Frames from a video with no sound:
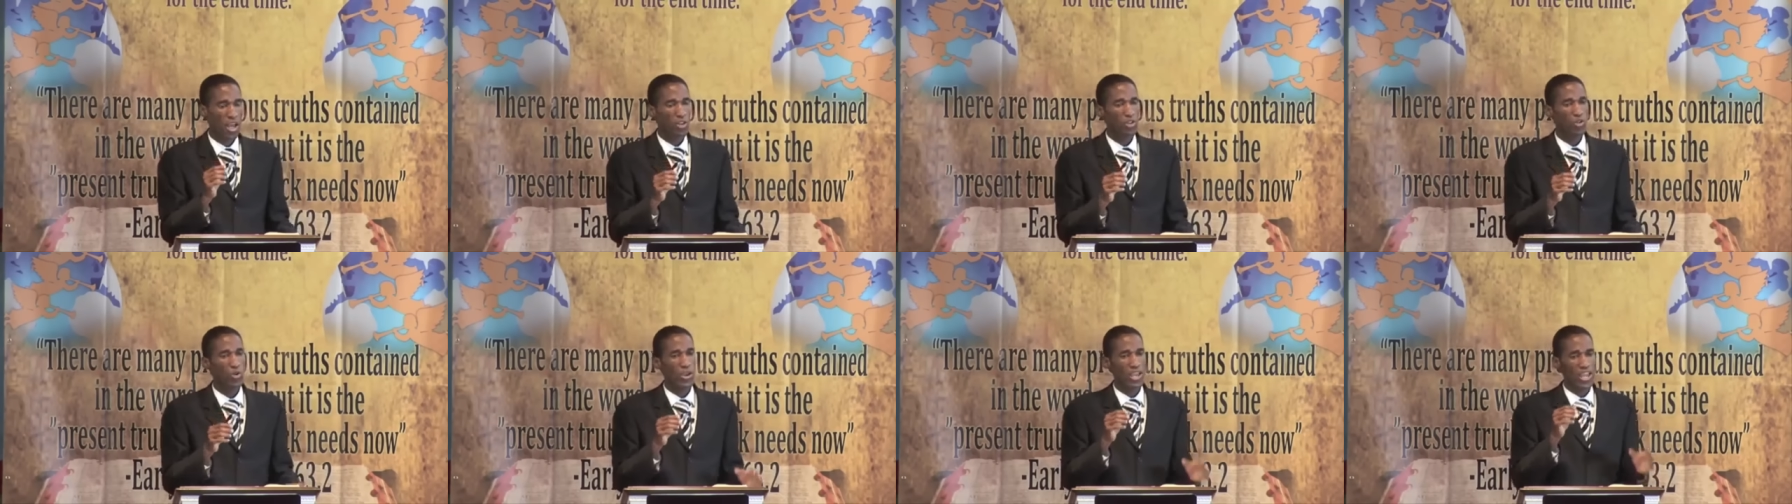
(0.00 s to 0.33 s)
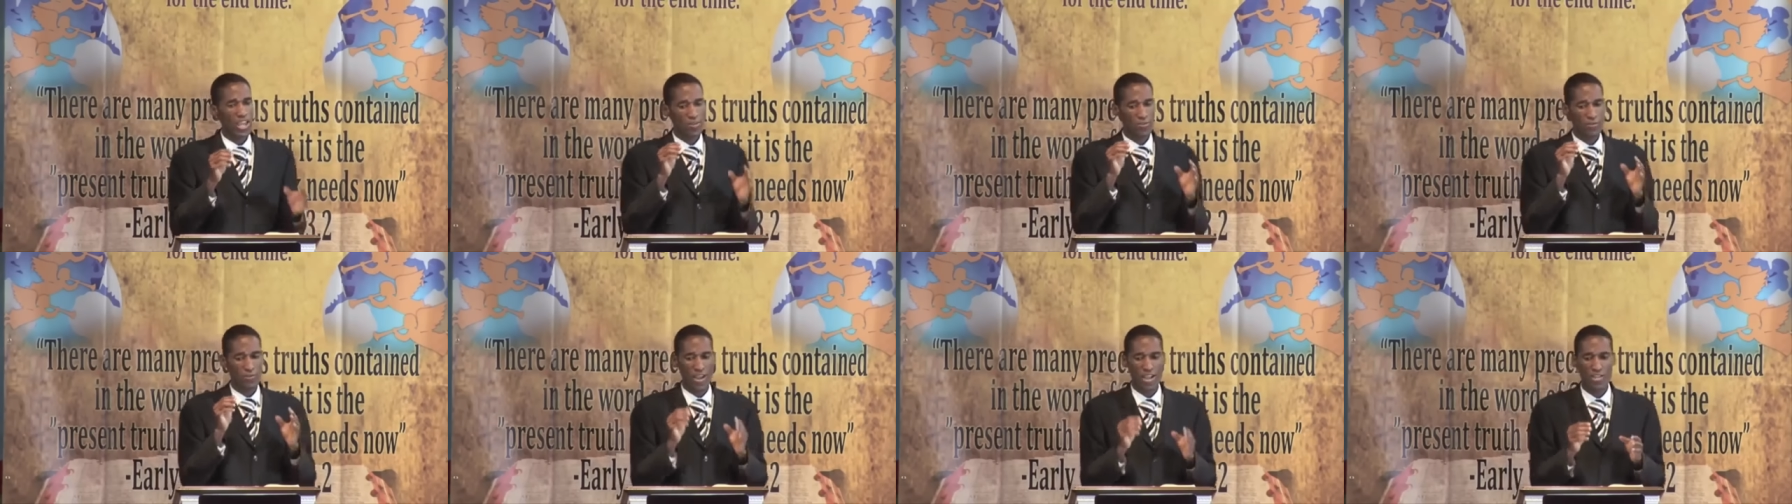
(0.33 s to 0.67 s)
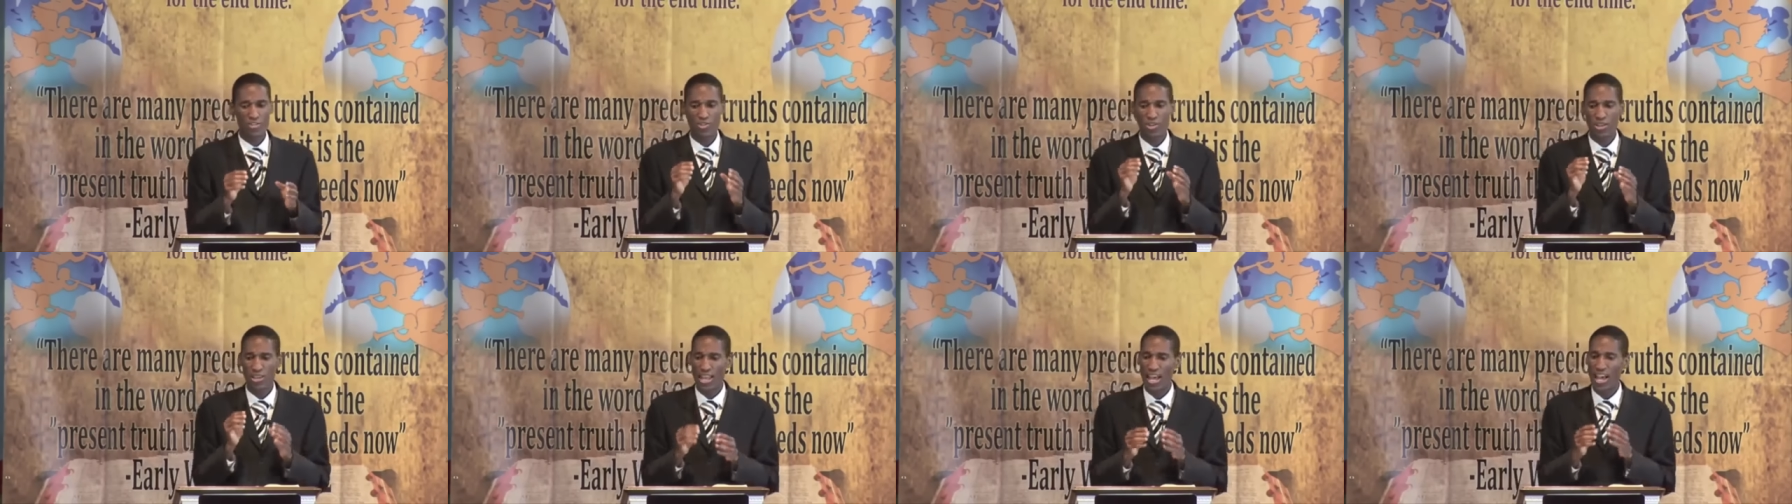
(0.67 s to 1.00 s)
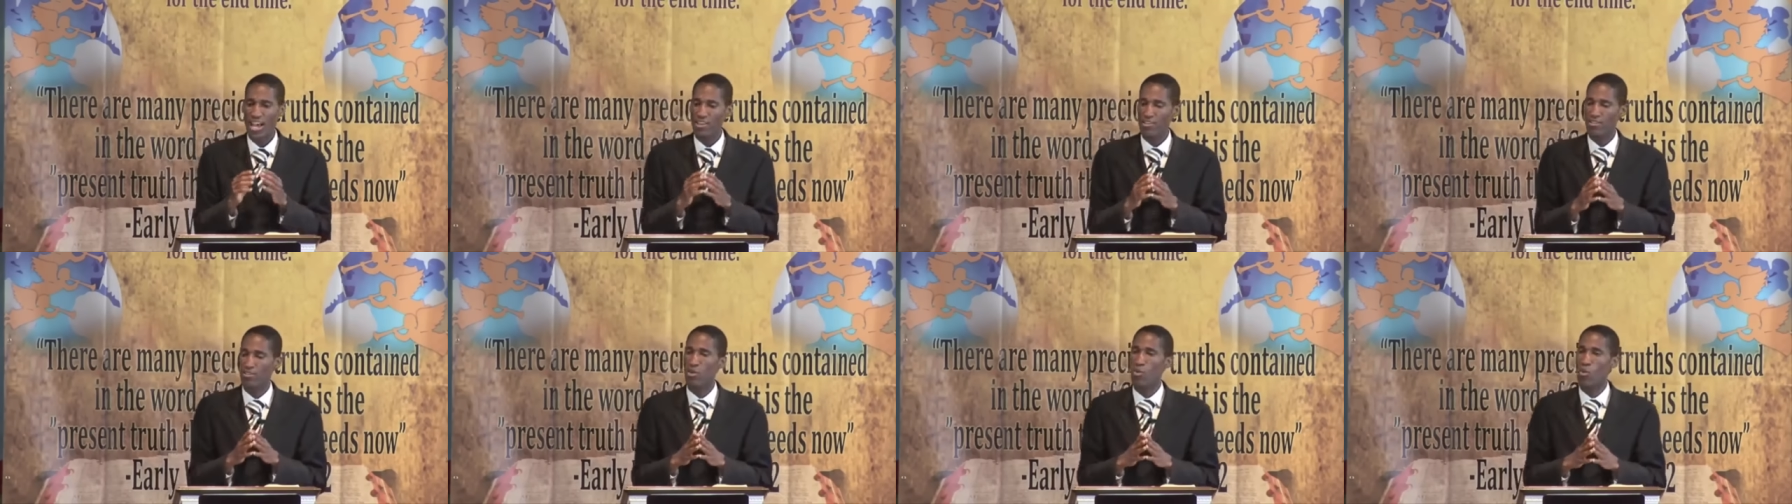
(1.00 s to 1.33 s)
to
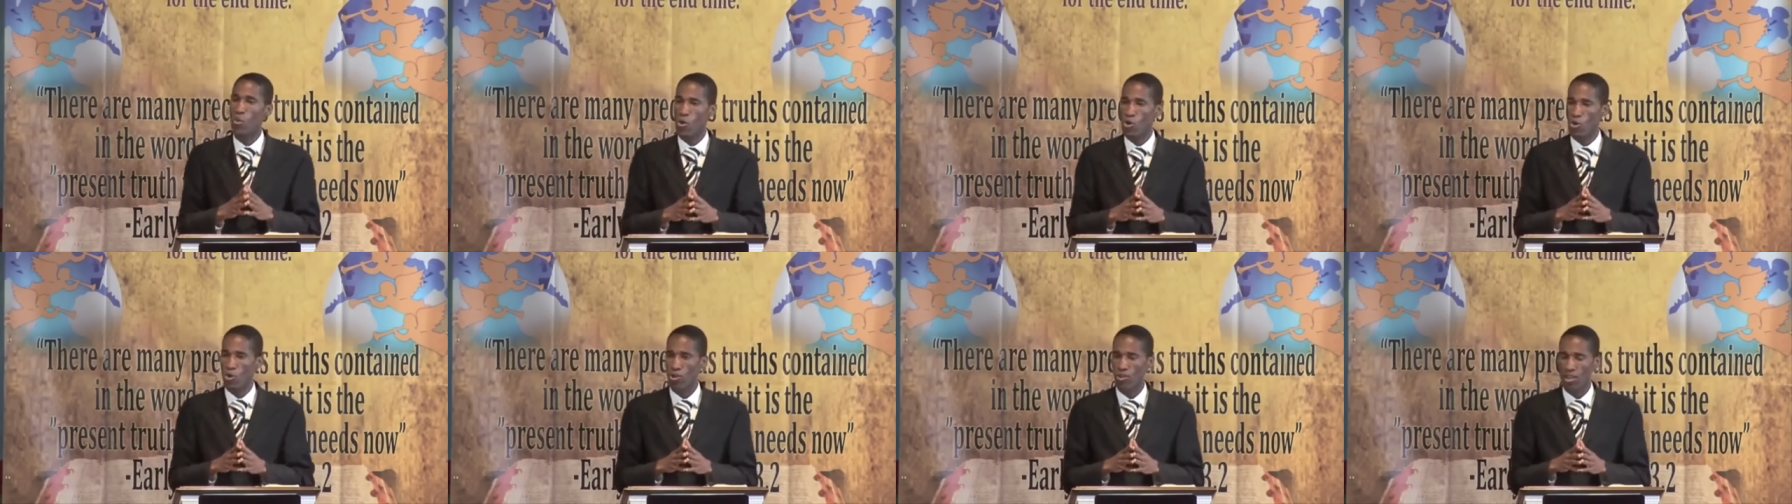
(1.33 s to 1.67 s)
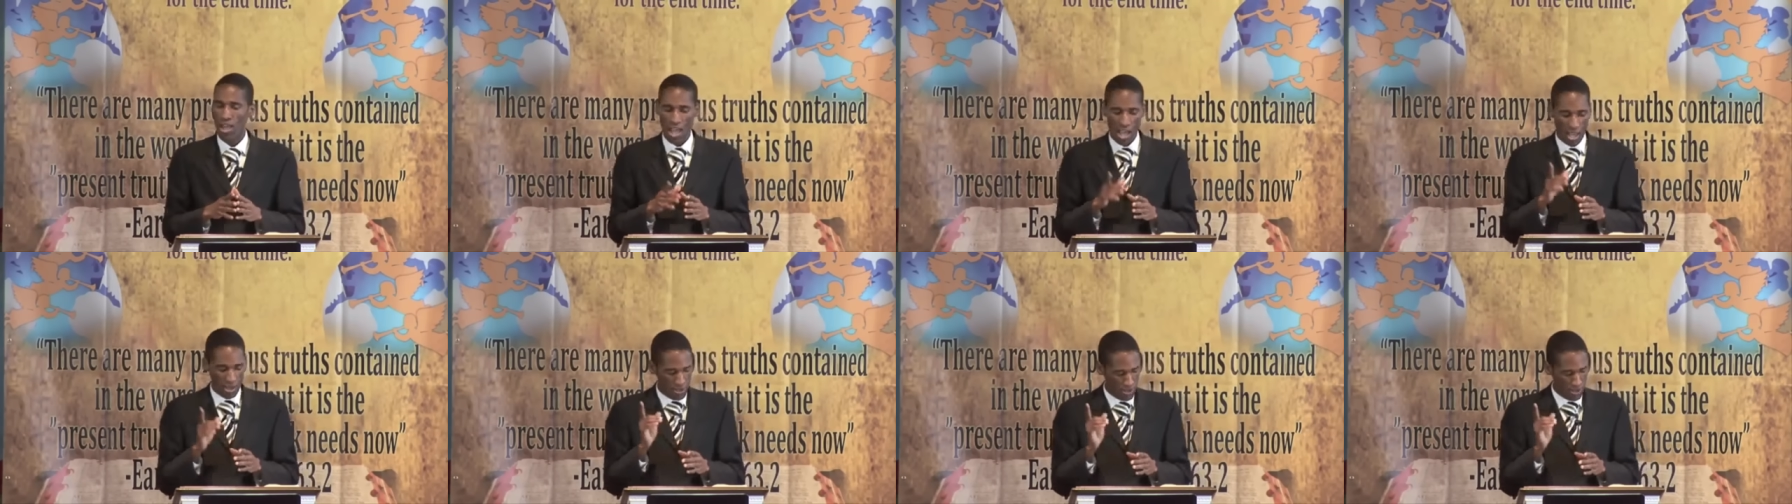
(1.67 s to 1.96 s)
evangelize the world.